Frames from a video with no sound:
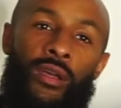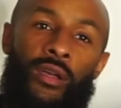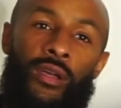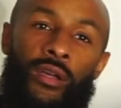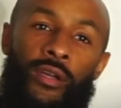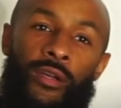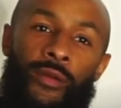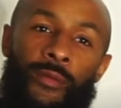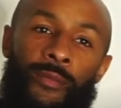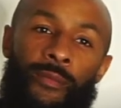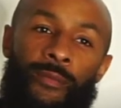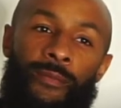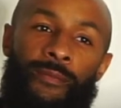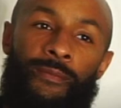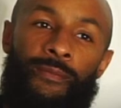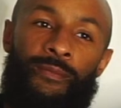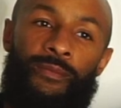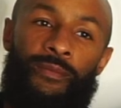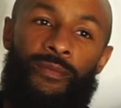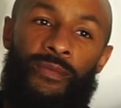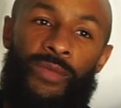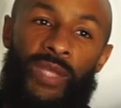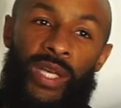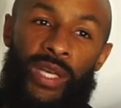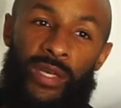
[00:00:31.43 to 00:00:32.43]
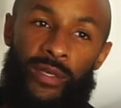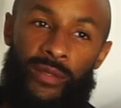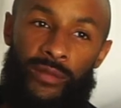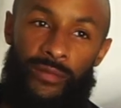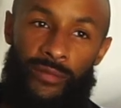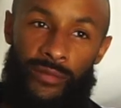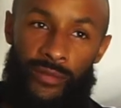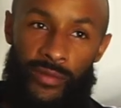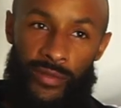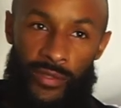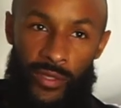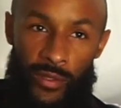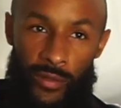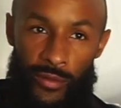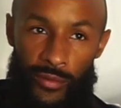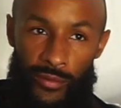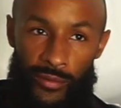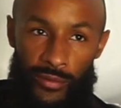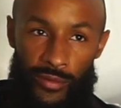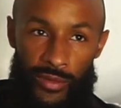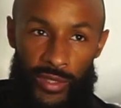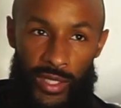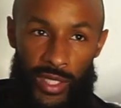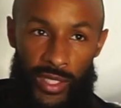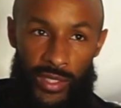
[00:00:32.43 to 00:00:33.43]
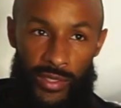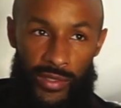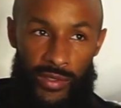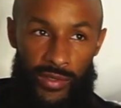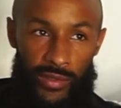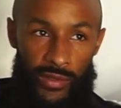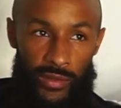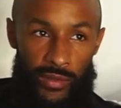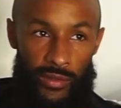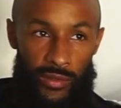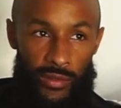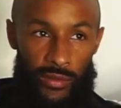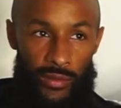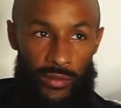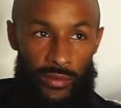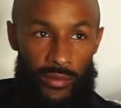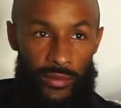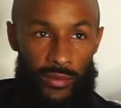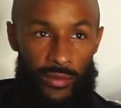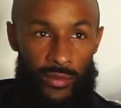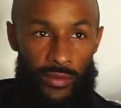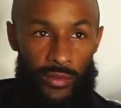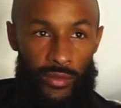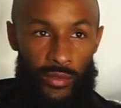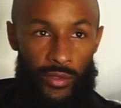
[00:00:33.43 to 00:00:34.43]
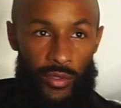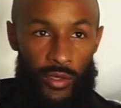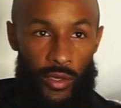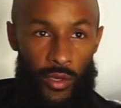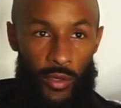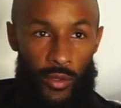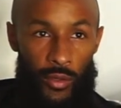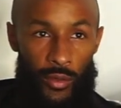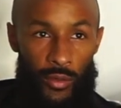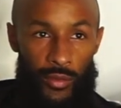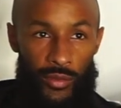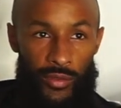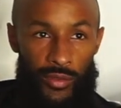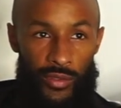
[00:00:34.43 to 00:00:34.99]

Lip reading: So let's go.